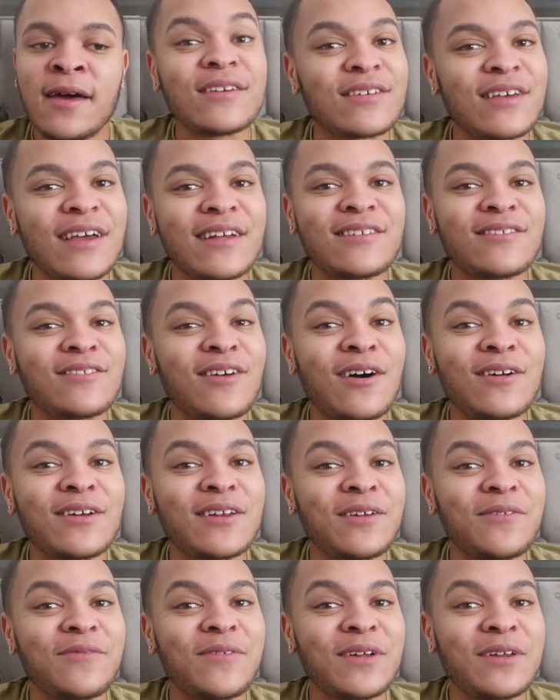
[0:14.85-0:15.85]
Let's get started
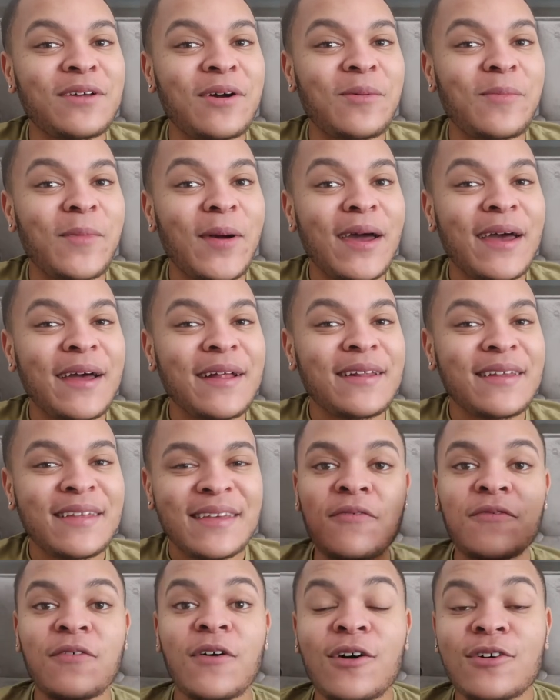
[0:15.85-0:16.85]
in the video, man. The
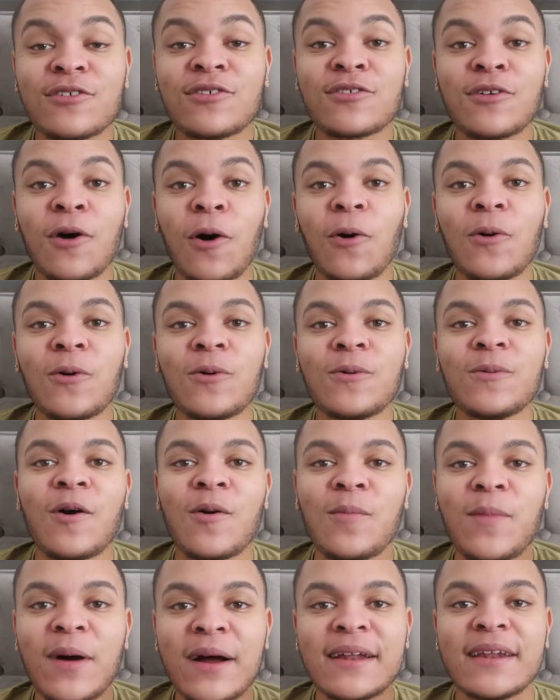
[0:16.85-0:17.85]
first goal
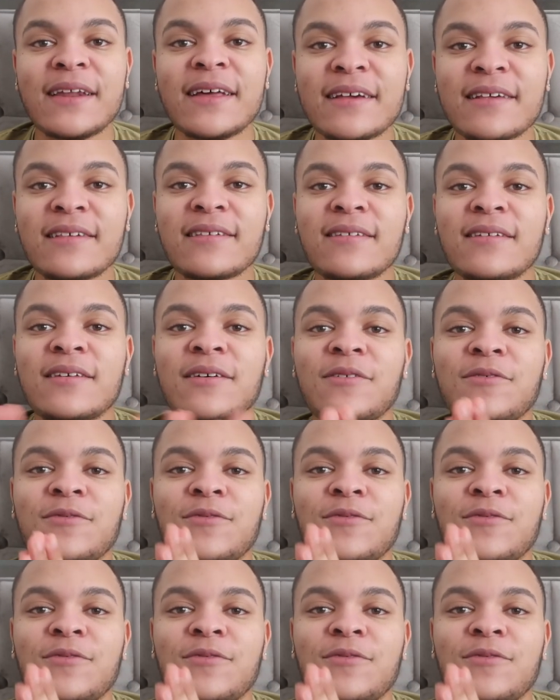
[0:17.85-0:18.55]
on my list